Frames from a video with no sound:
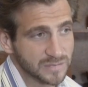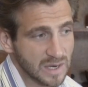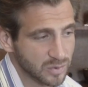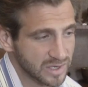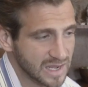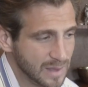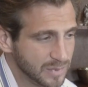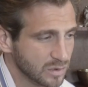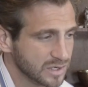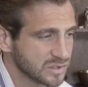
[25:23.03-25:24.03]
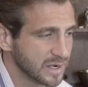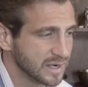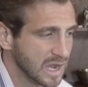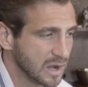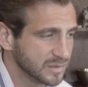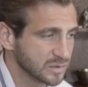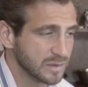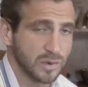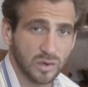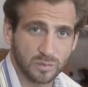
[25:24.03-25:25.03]
I'm pretty happy where it is right now
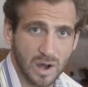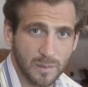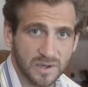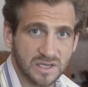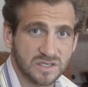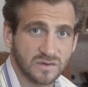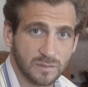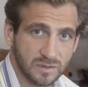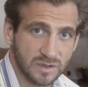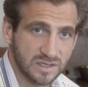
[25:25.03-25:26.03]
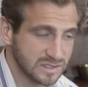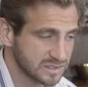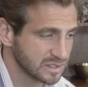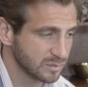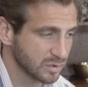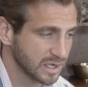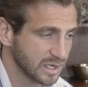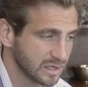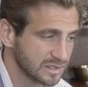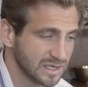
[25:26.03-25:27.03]
between both properties. I'm consistently bringing
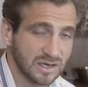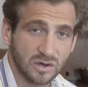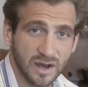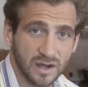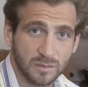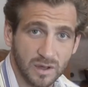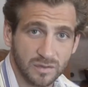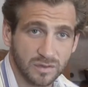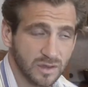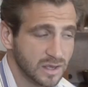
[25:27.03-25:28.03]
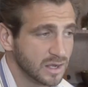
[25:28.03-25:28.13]
in 10 grand a month